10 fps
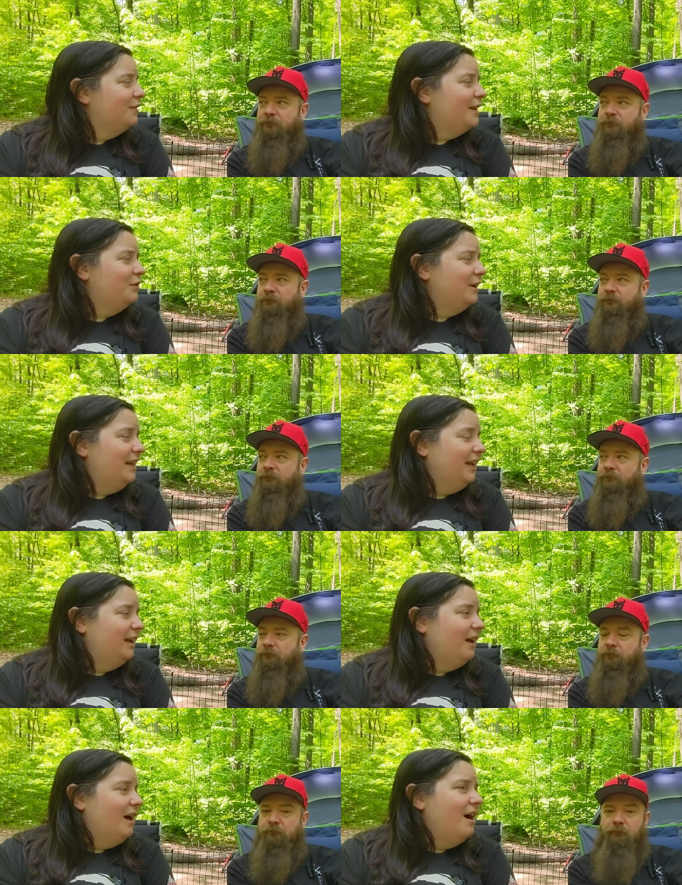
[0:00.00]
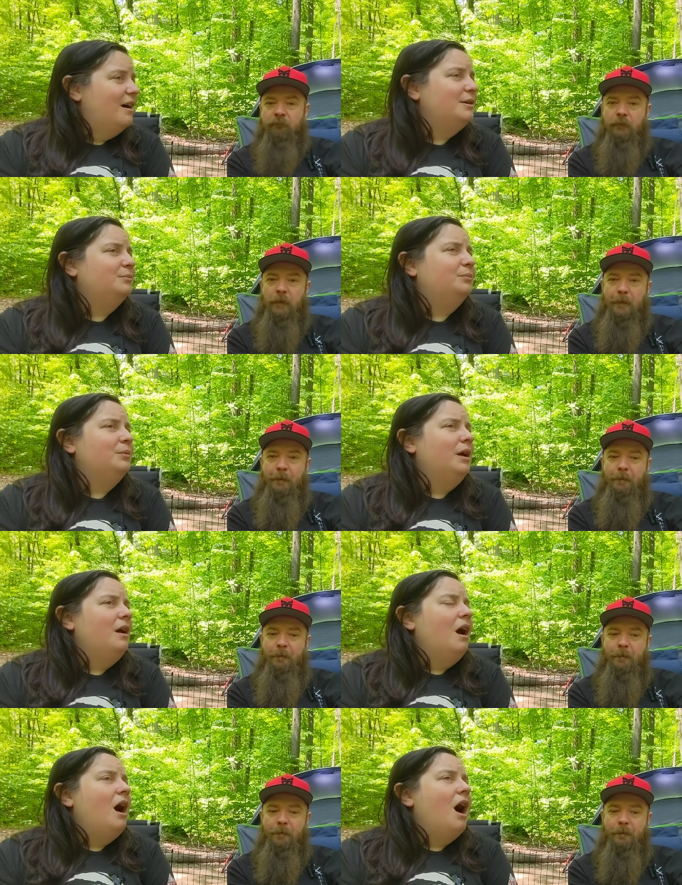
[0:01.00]
Speaker 1: final rating. Um,
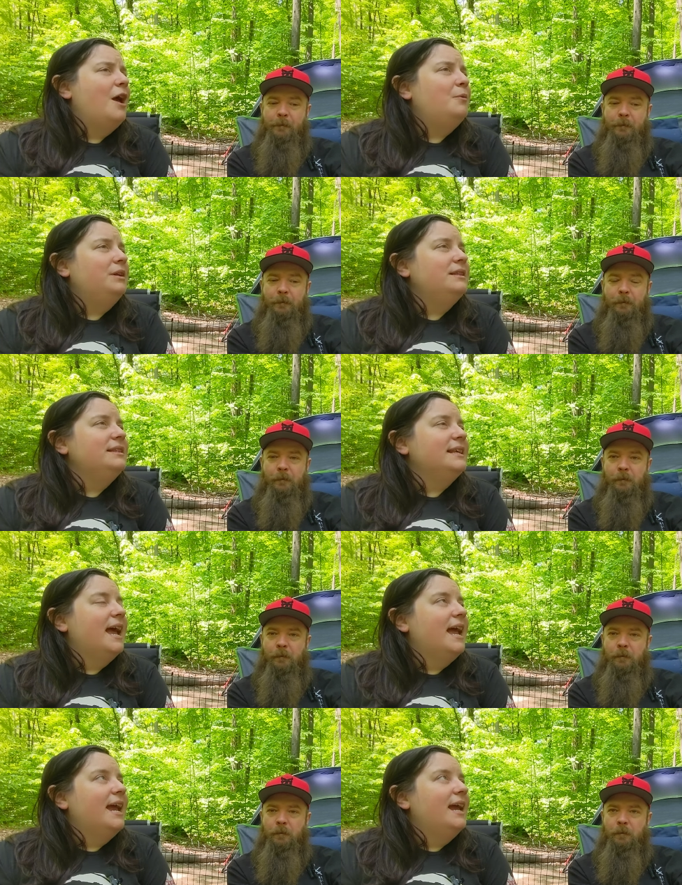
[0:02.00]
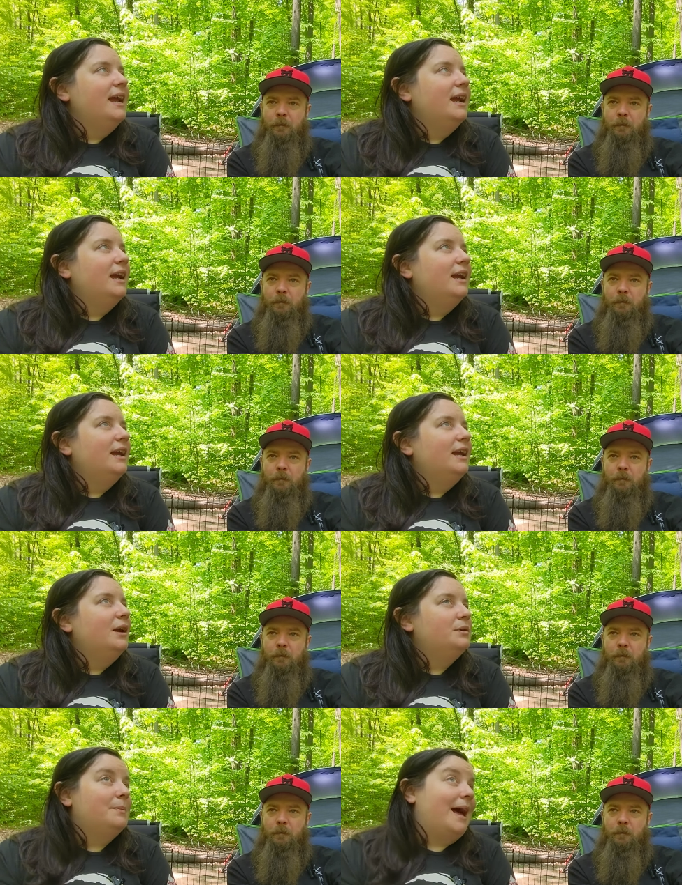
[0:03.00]
I wouldn't say
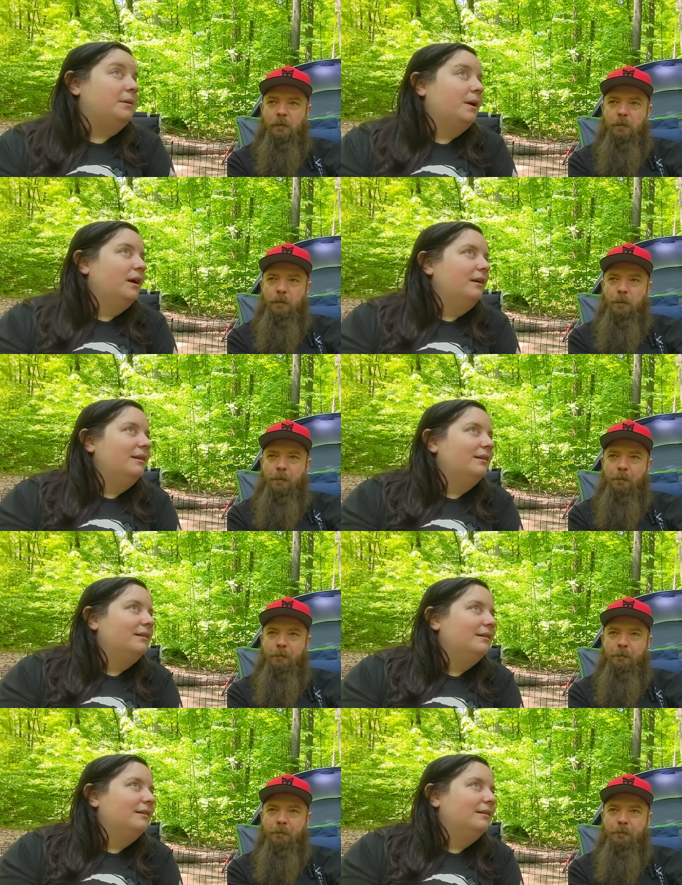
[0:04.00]
it was a bad park.